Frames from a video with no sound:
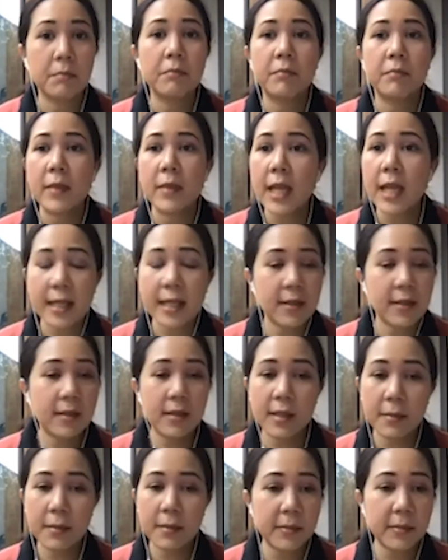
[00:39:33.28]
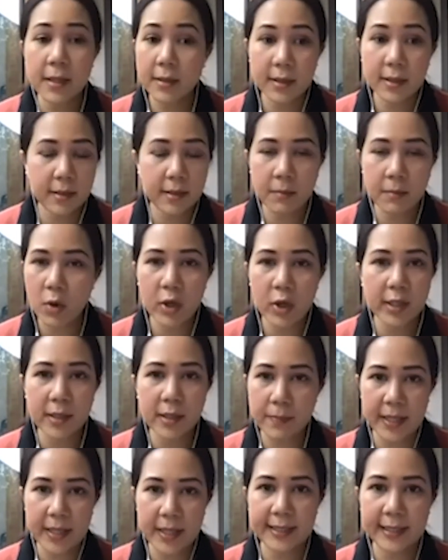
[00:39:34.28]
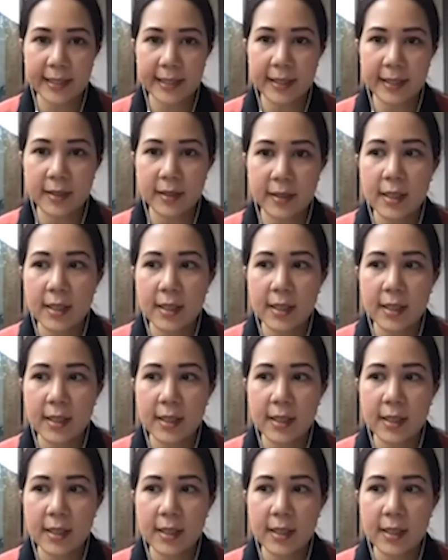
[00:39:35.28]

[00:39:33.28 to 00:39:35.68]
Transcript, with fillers: that's the, the, the more the better.